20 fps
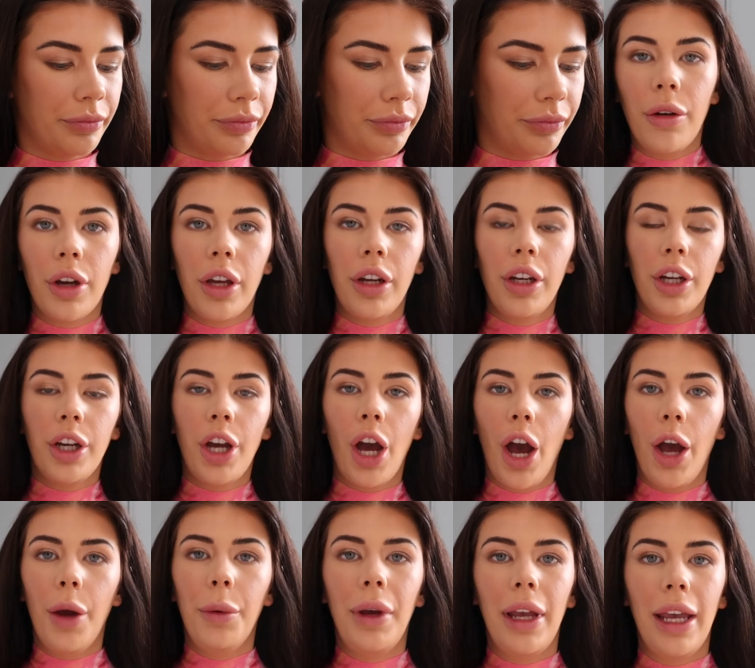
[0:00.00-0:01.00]
I'm going to
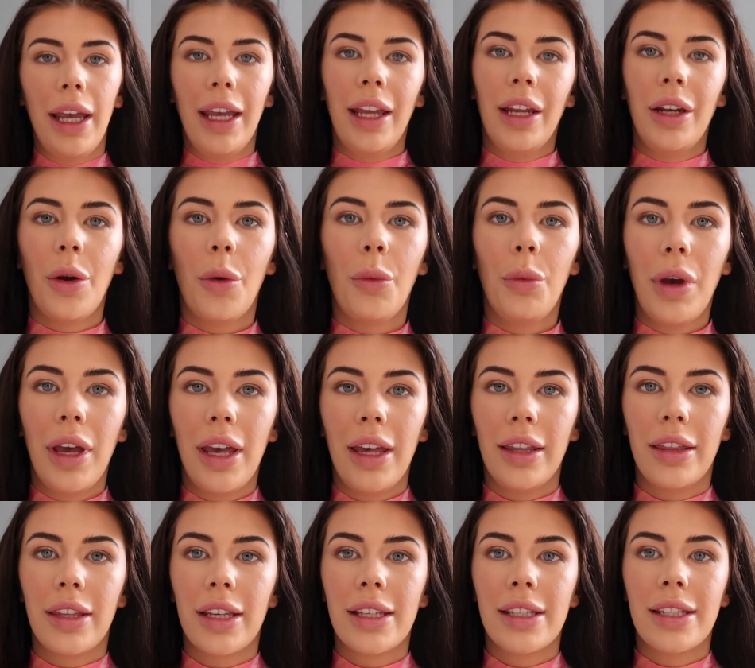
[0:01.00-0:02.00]
go in
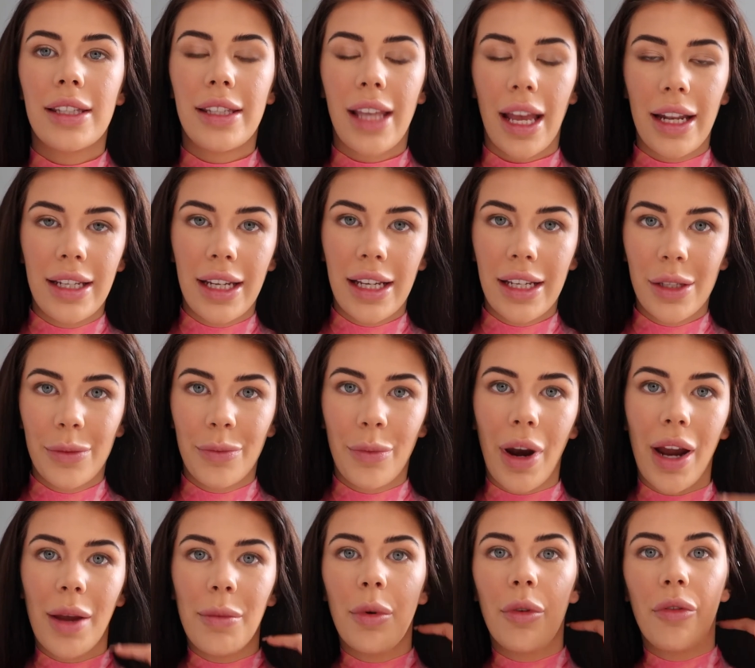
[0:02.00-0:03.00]
with setting
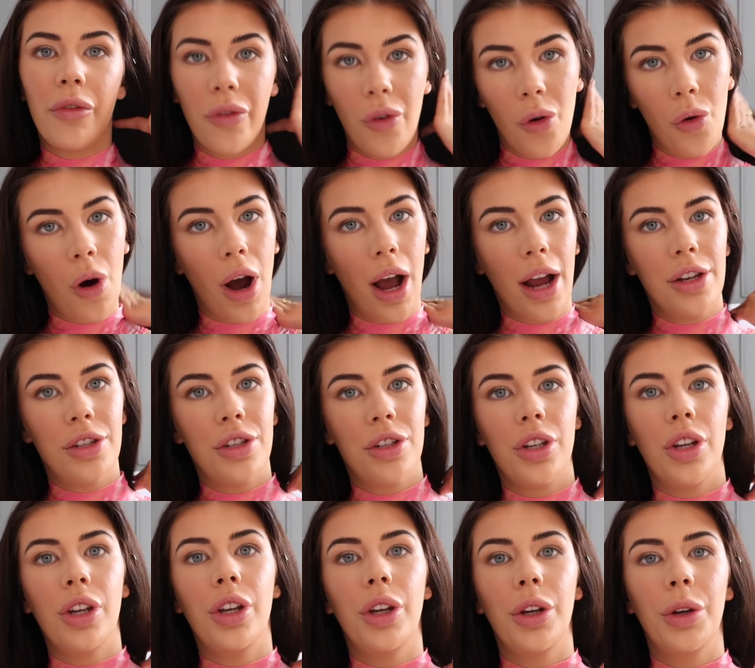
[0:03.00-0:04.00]
spray before I
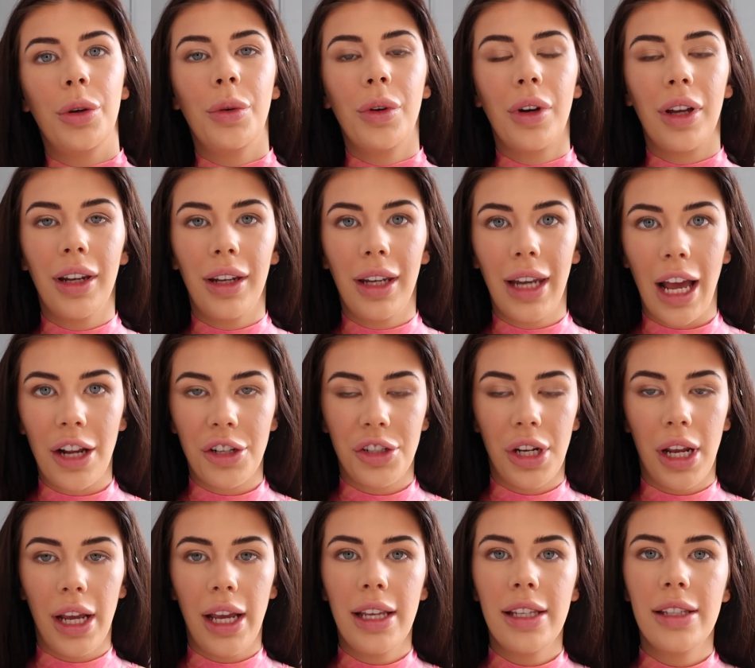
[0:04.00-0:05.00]
do
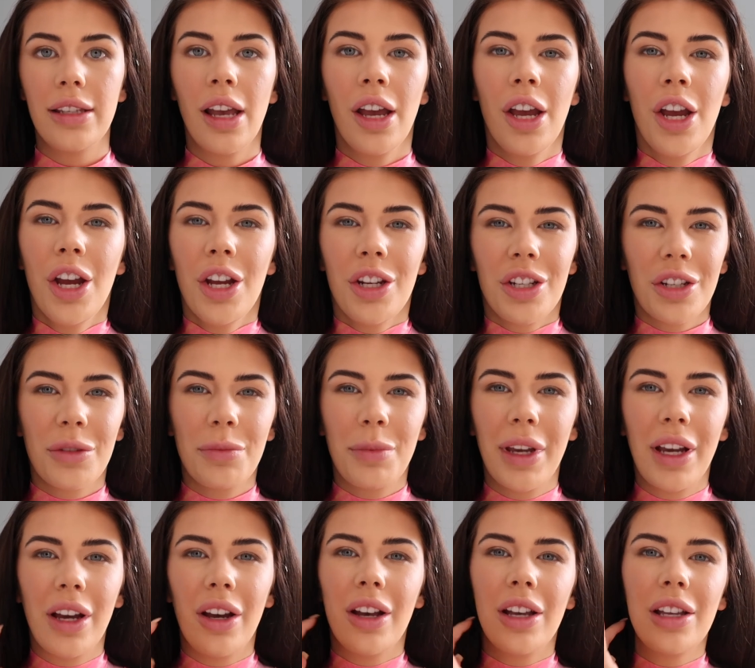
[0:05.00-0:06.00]
lashes, just
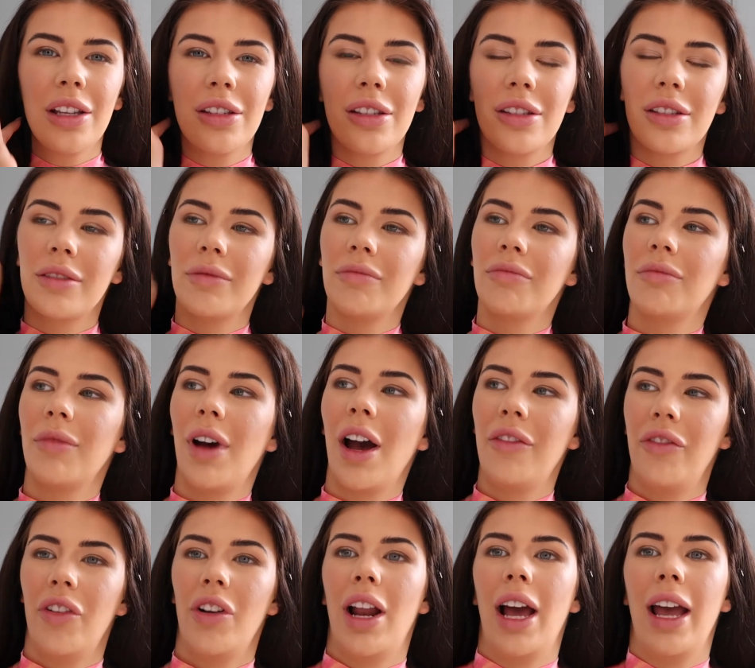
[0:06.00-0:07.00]
because I
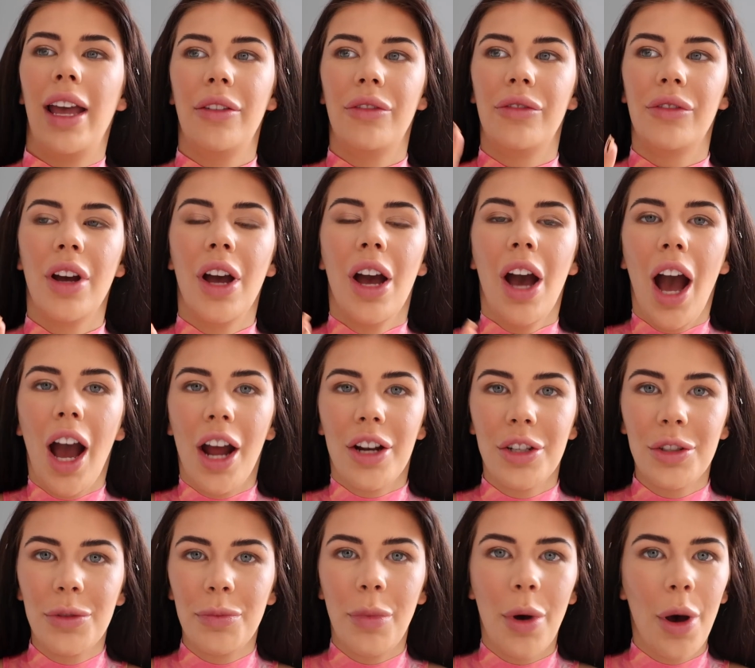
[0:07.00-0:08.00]
feel like if I
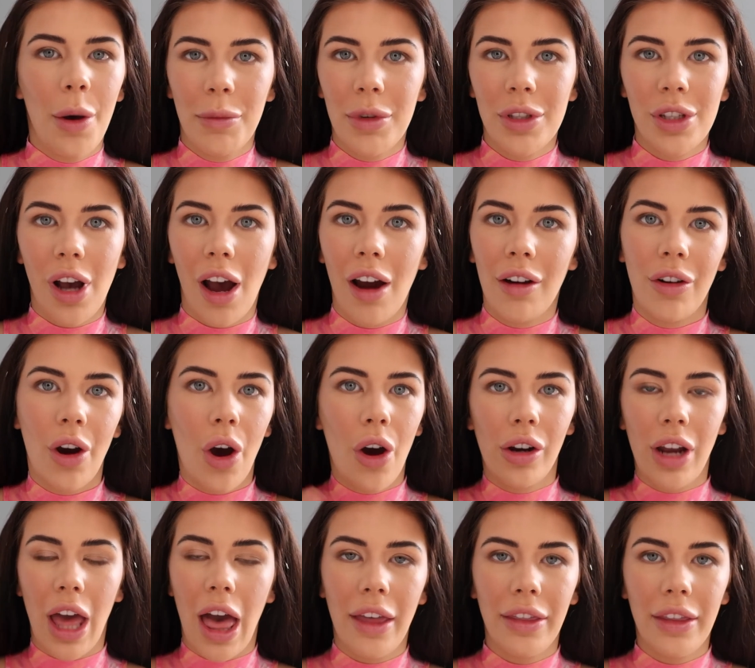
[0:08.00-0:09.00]
just put mascara
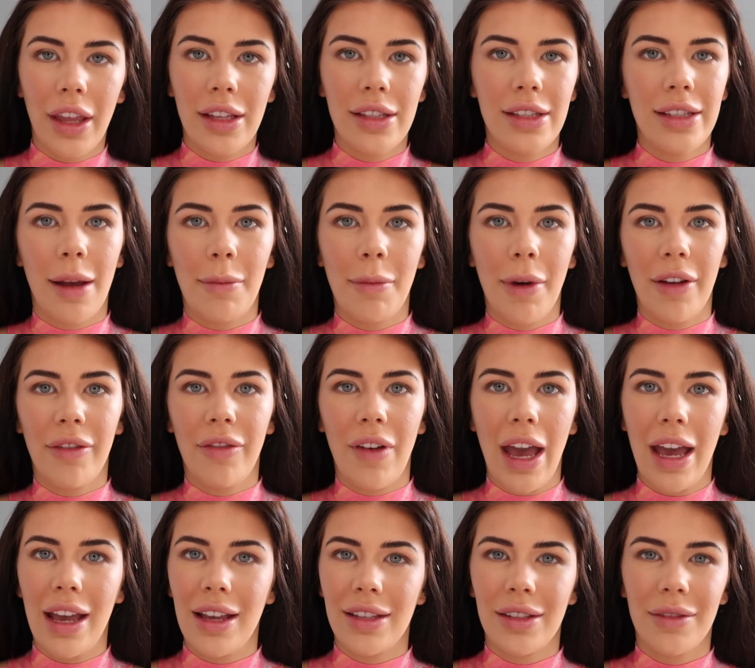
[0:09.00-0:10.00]
on and then set my
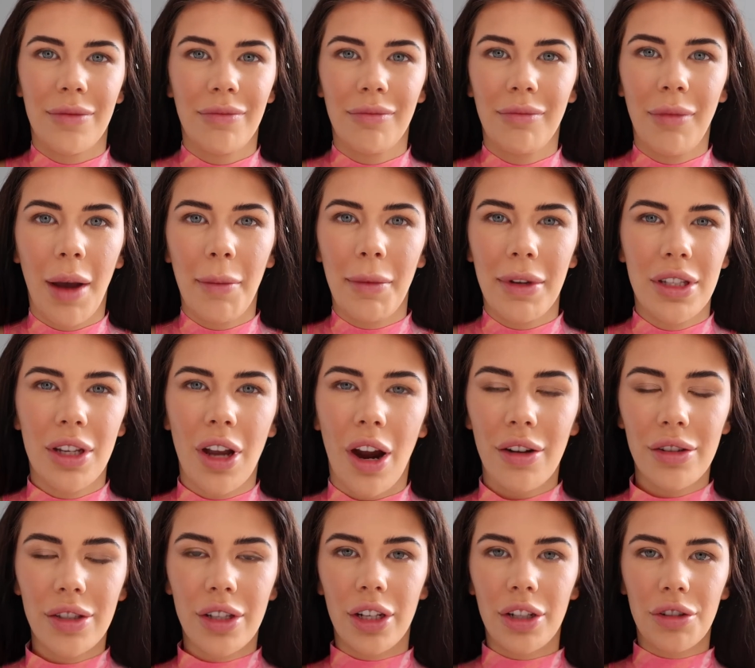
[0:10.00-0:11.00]
face, my
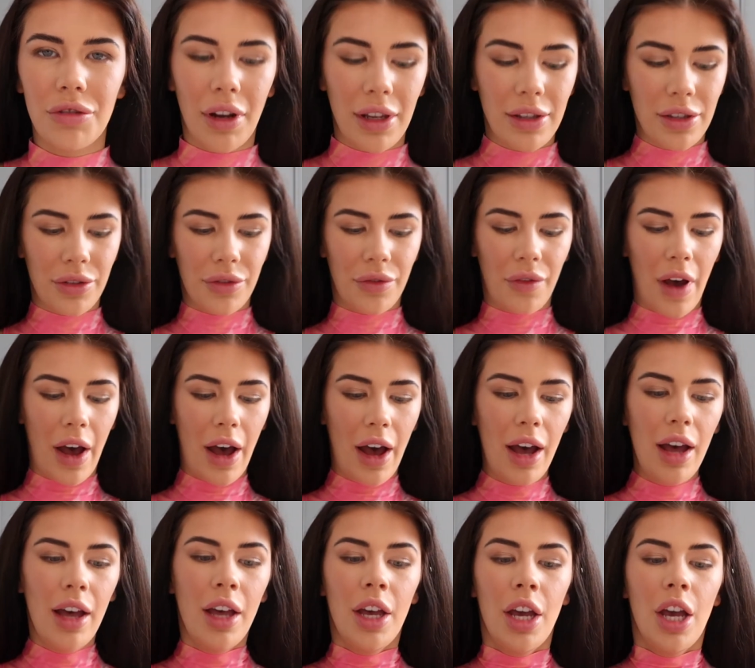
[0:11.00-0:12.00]
mascara is going to
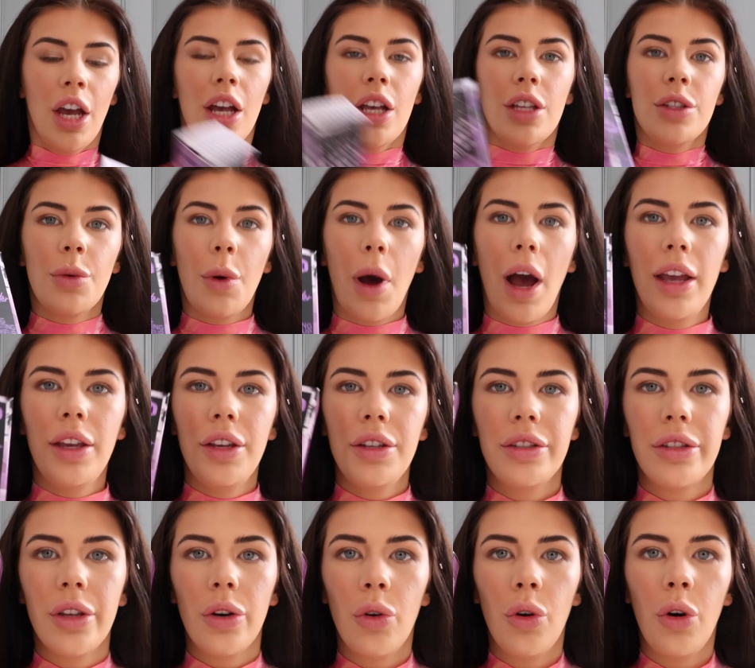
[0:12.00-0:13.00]
transfer. So I use
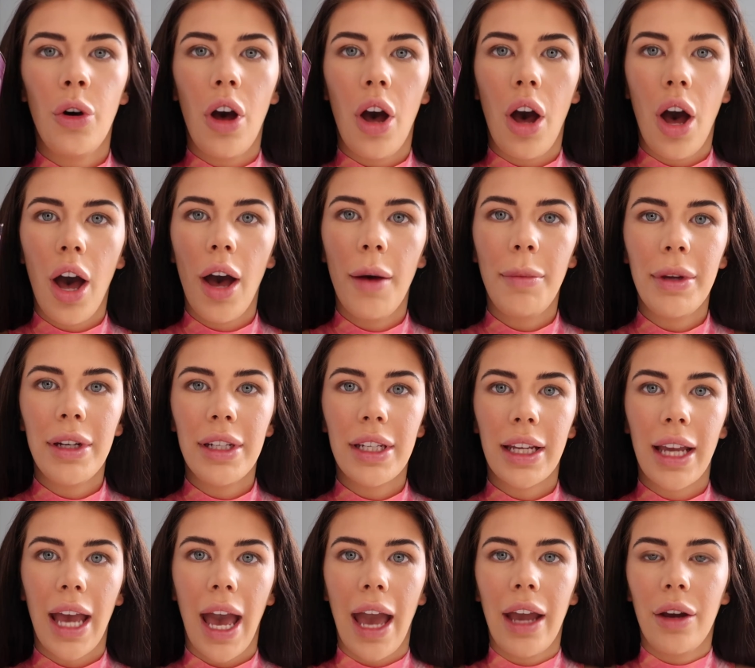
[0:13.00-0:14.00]
the Urban
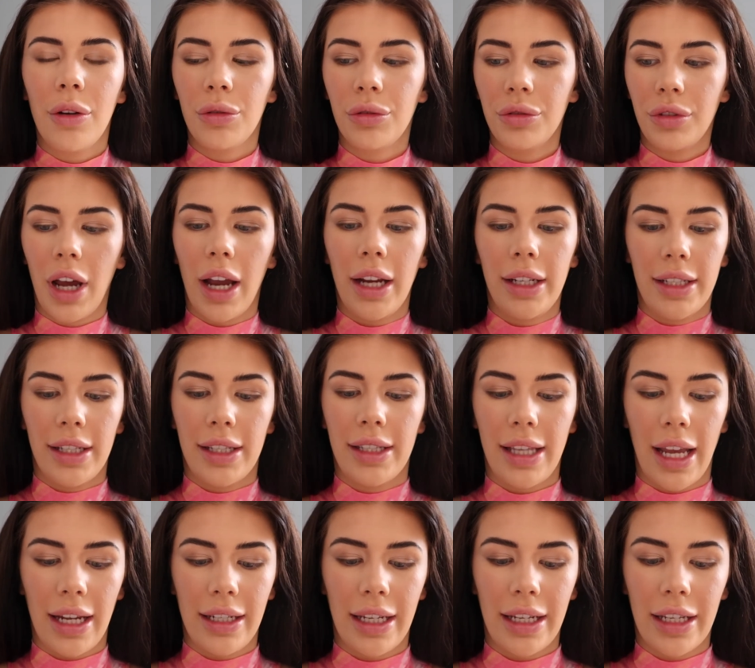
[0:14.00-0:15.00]
Decay All Nighter
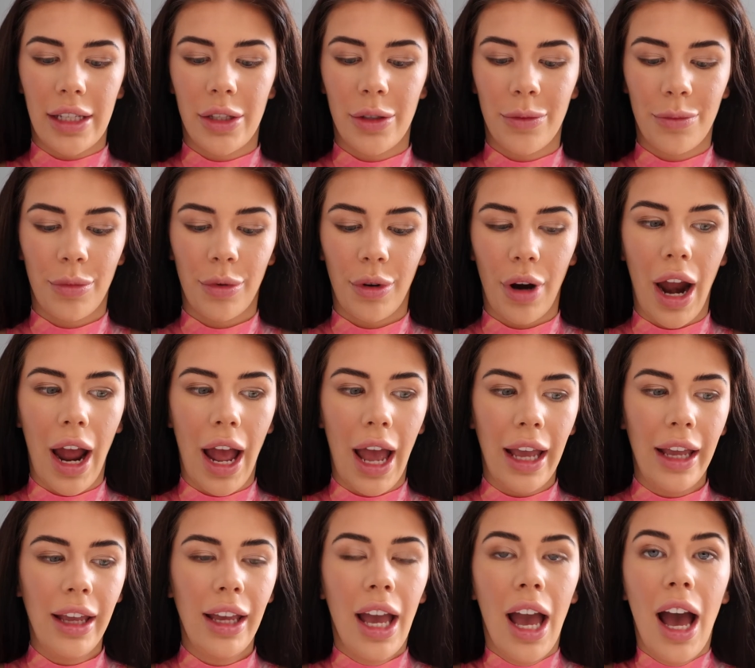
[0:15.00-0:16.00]
setting
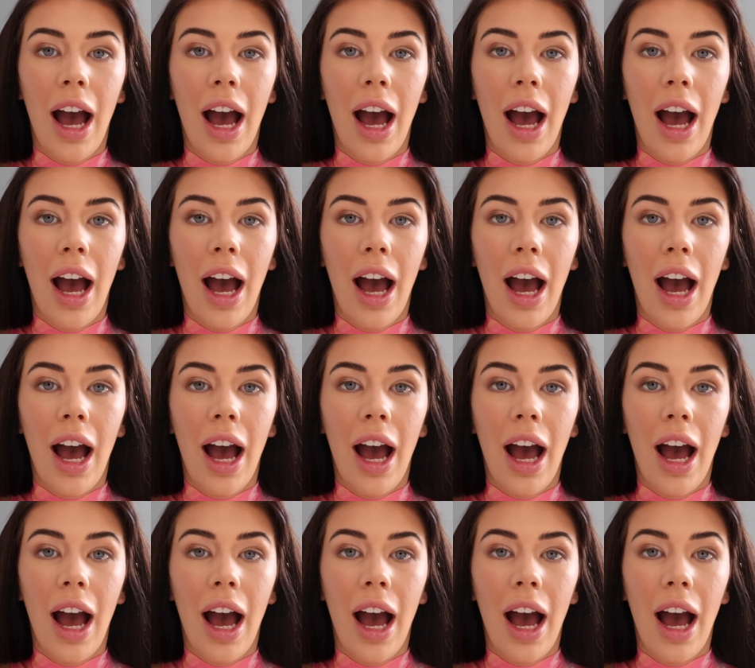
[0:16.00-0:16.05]
spray.